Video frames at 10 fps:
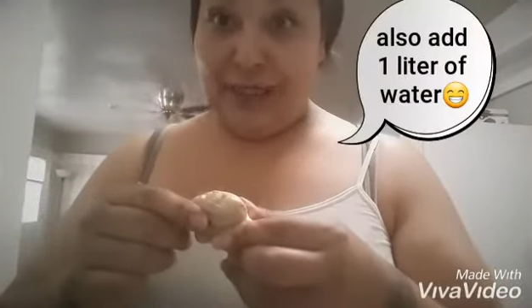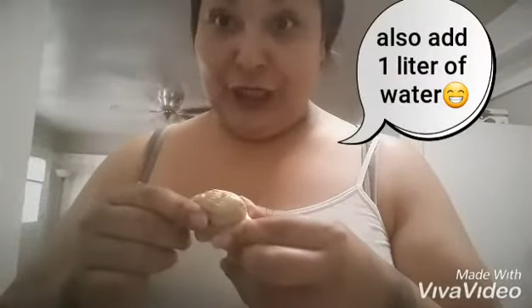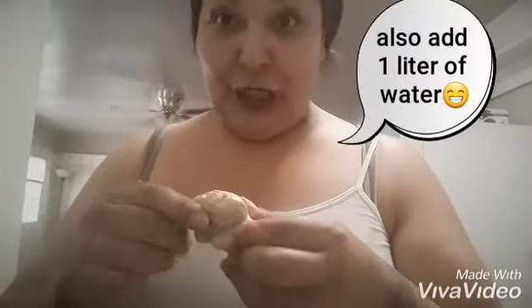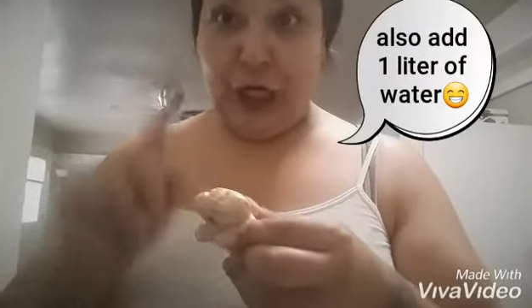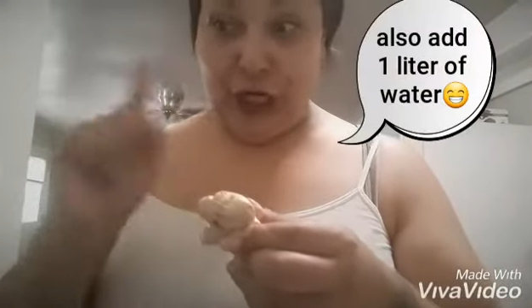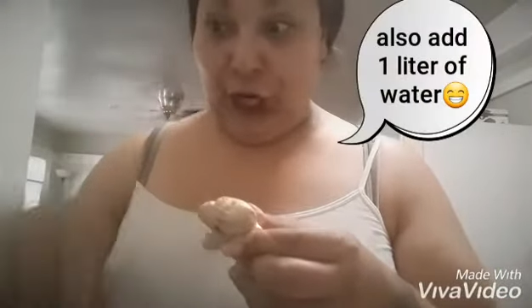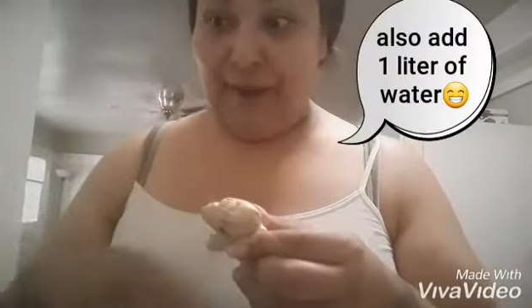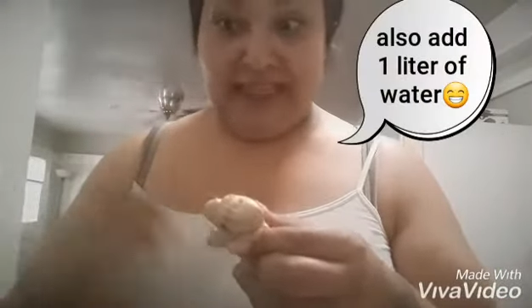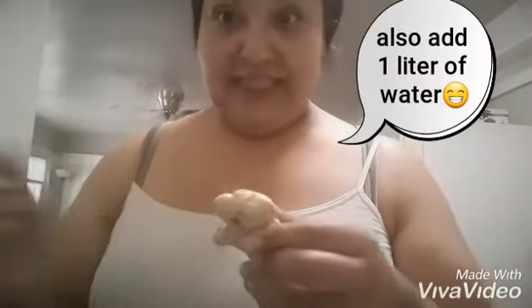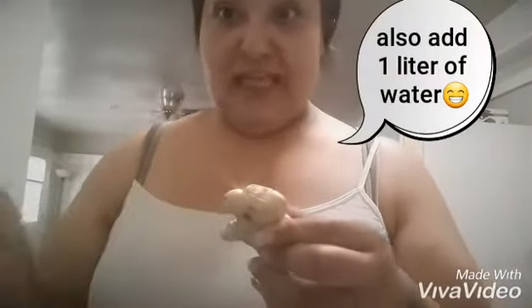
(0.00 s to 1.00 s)
the blender. I'm
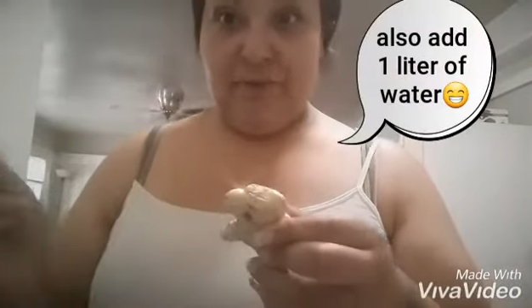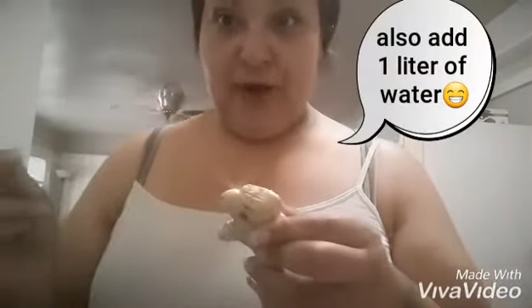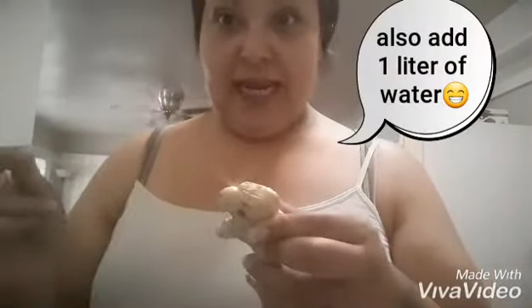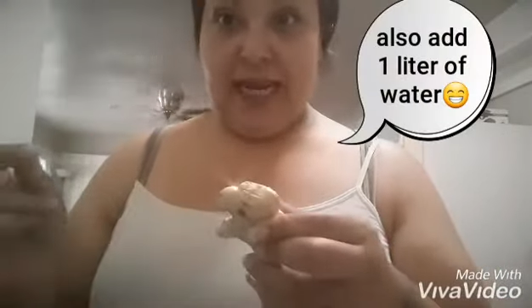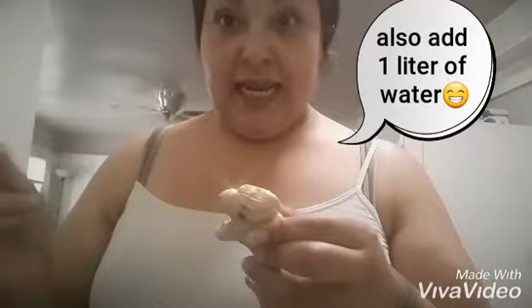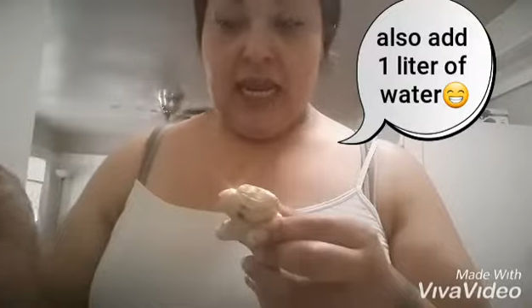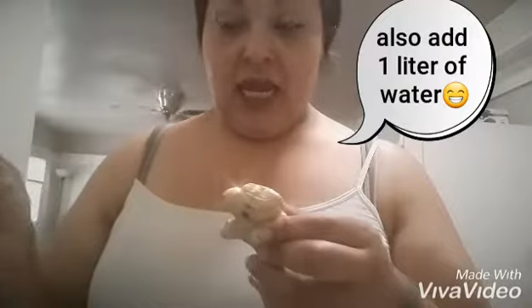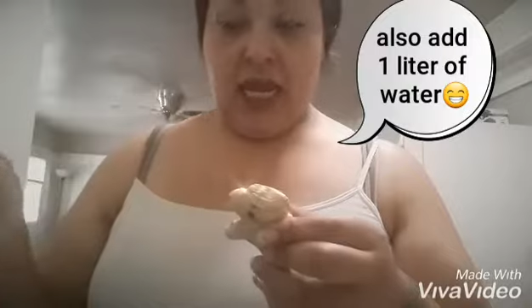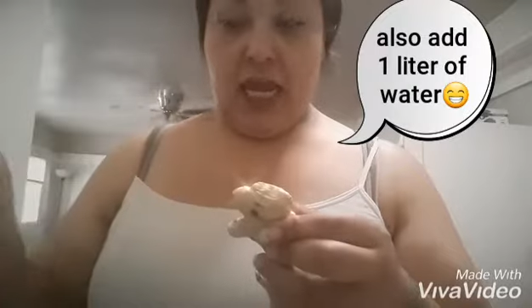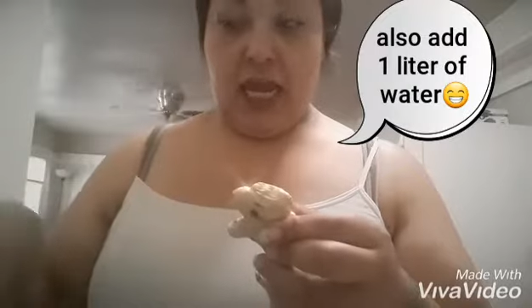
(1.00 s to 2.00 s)
gonna get this stuff ready
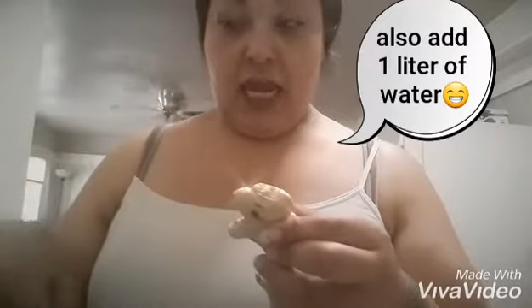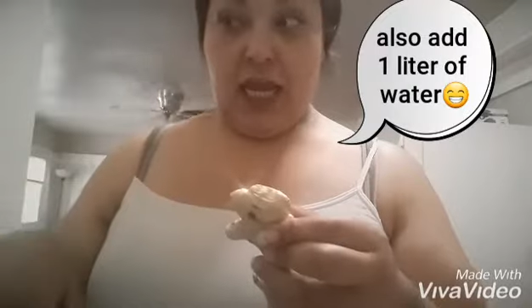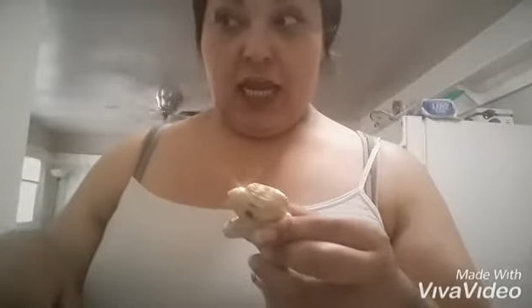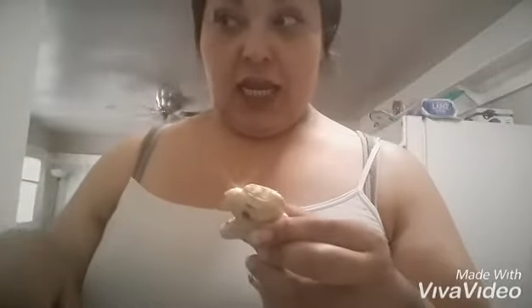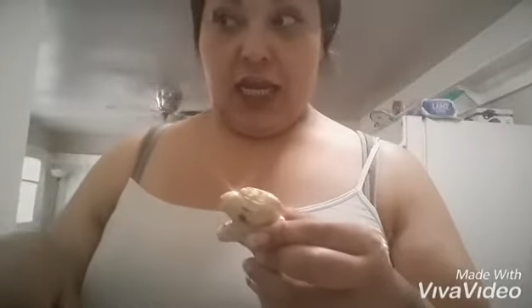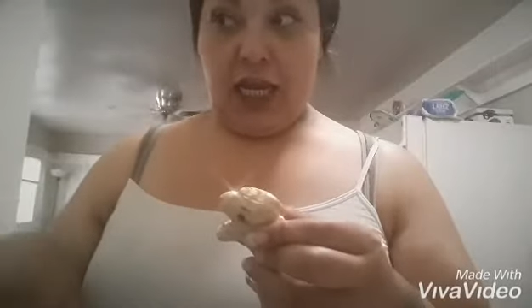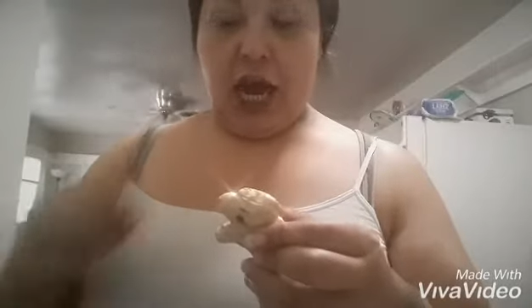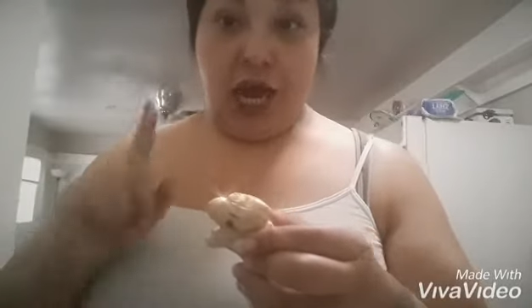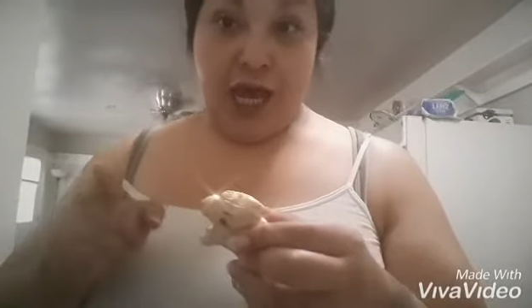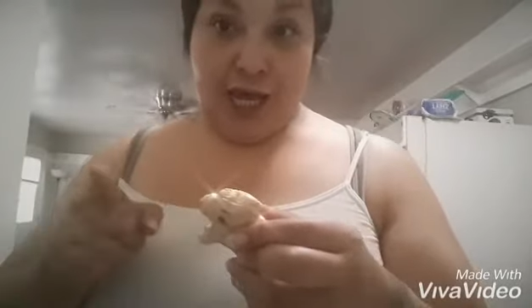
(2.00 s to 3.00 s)
and
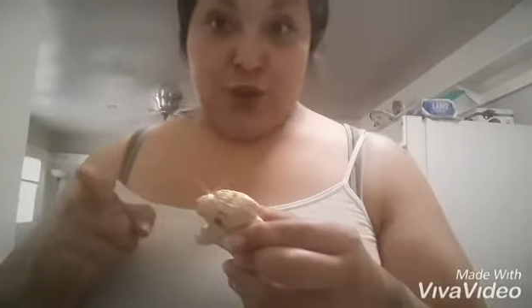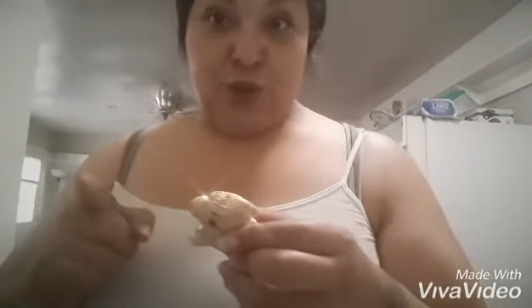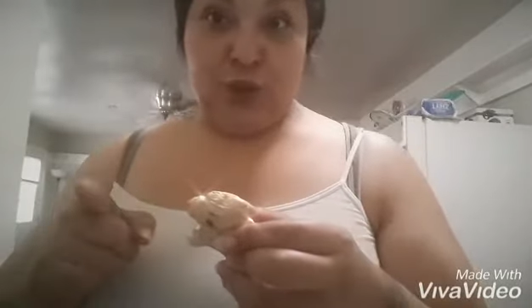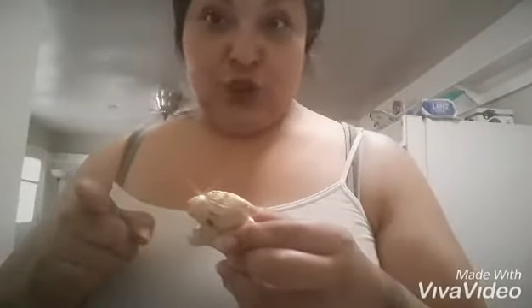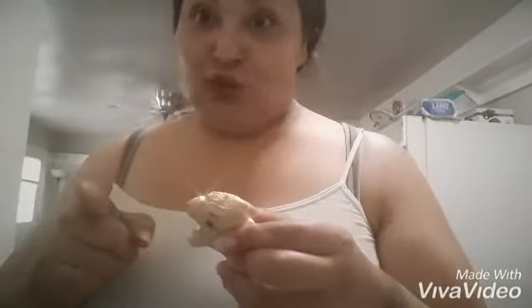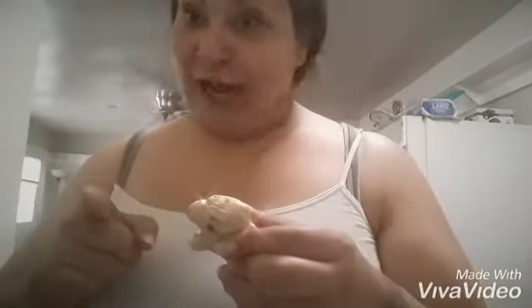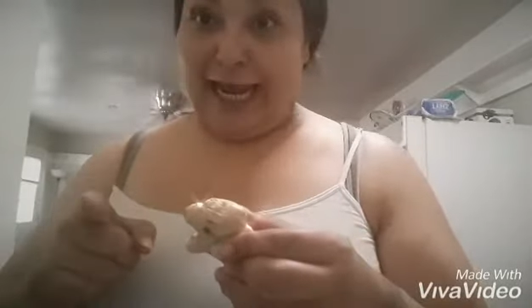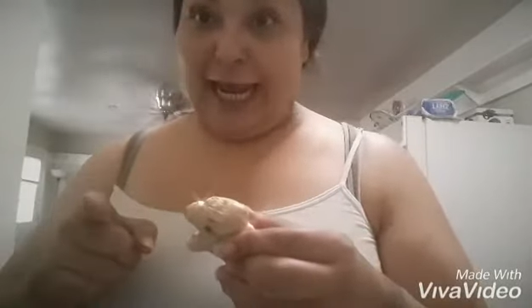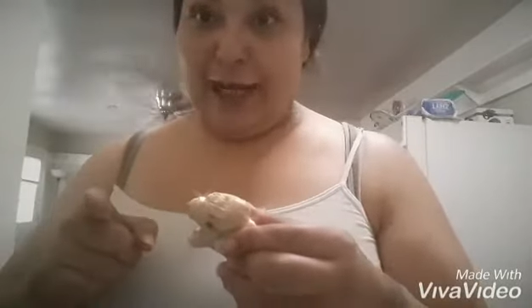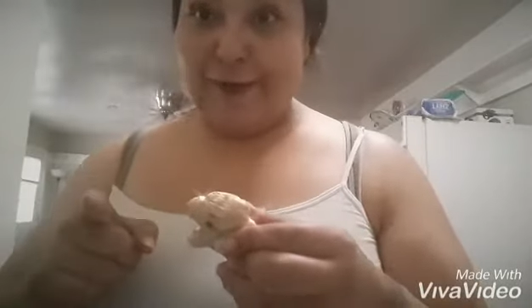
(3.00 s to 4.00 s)
we'll try
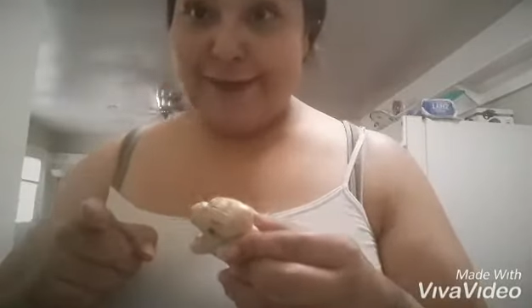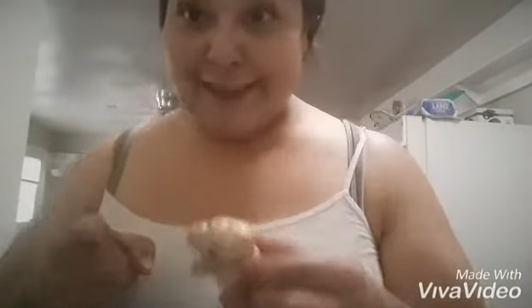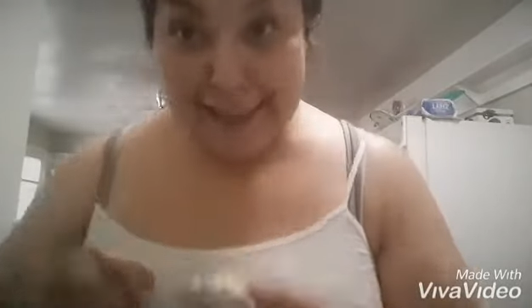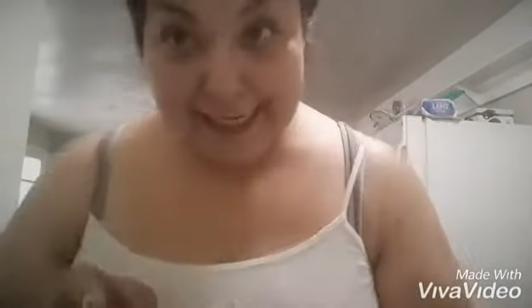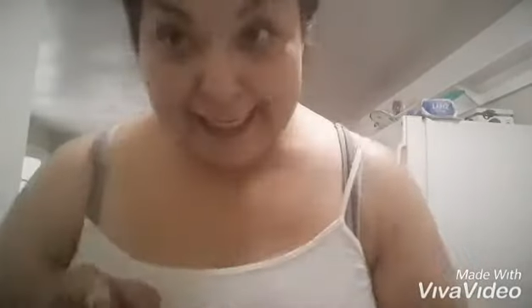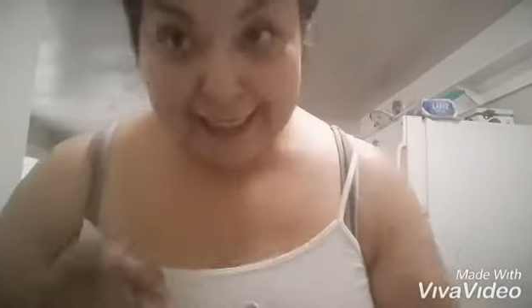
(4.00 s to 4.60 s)
it out and see.